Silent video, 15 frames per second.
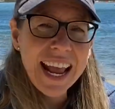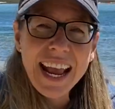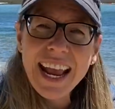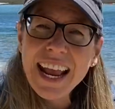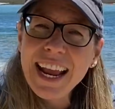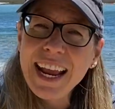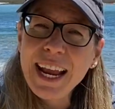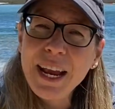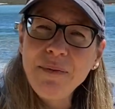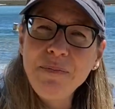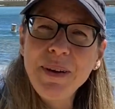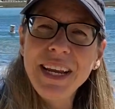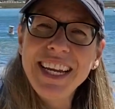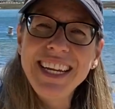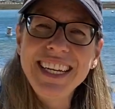A,
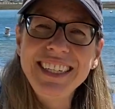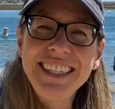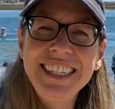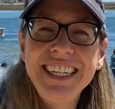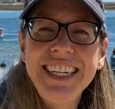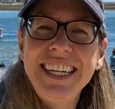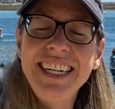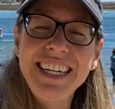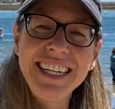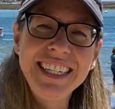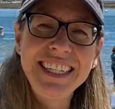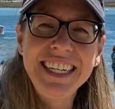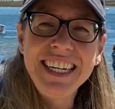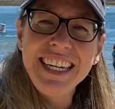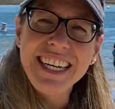B, C,
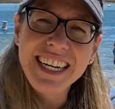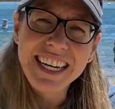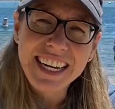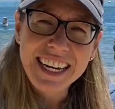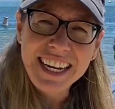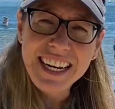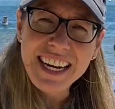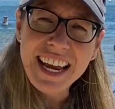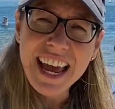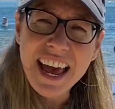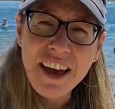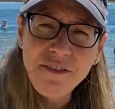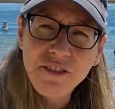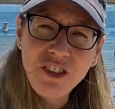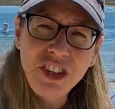D, E,
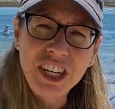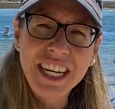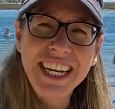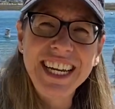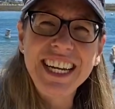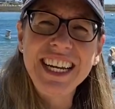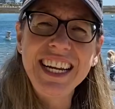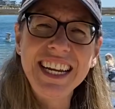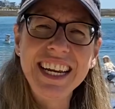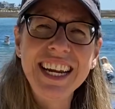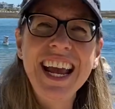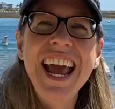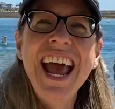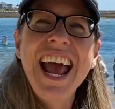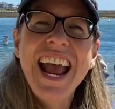F, G,
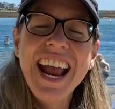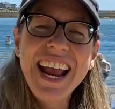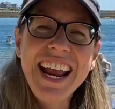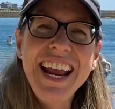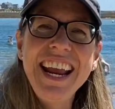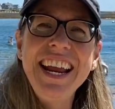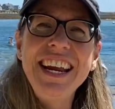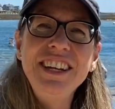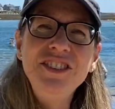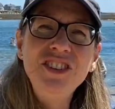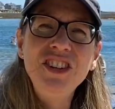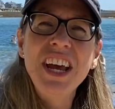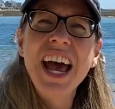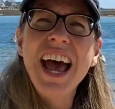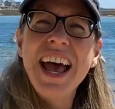H,
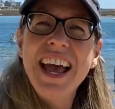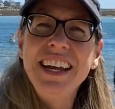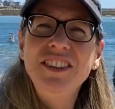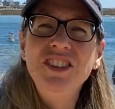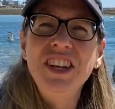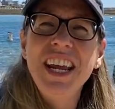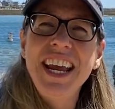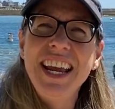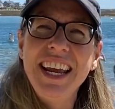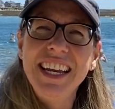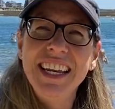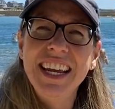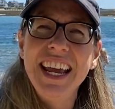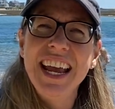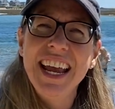I,
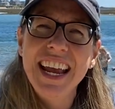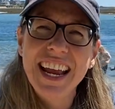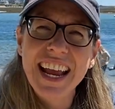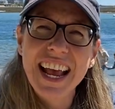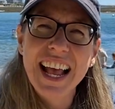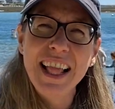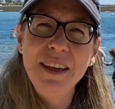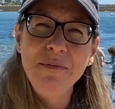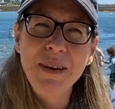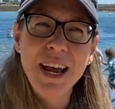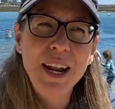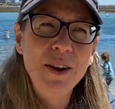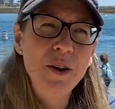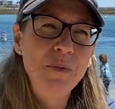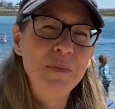J, K, L, M,
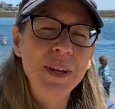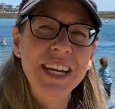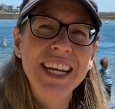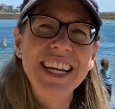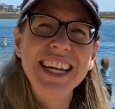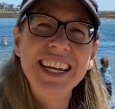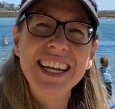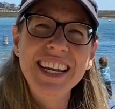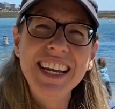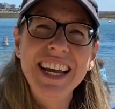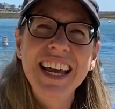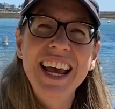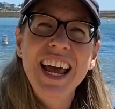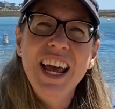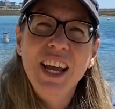N, O, P,
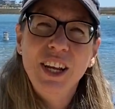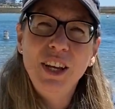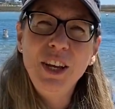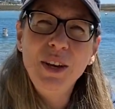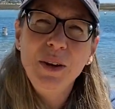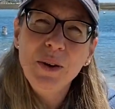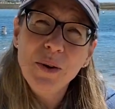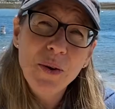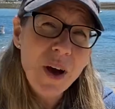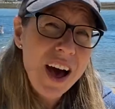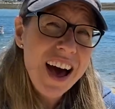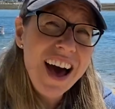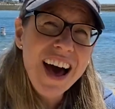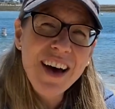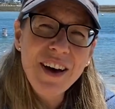Q,
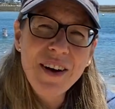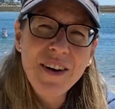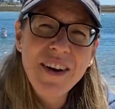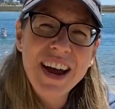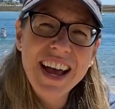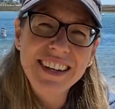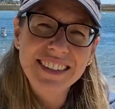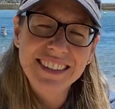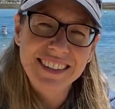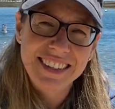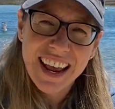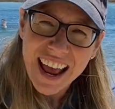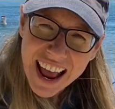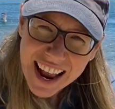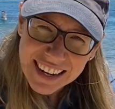R, S,
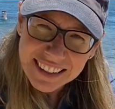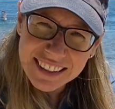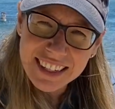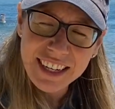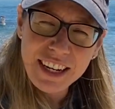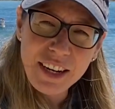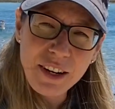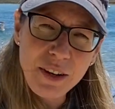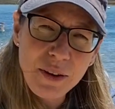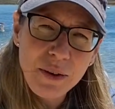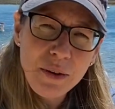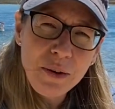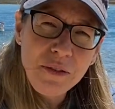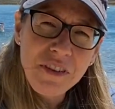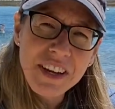and T,
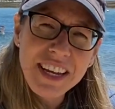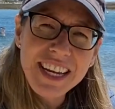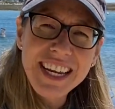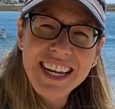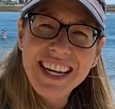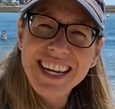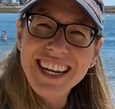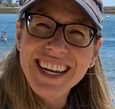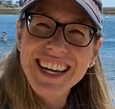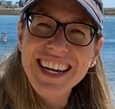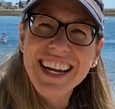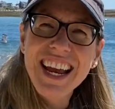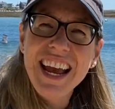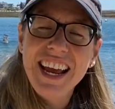U, V,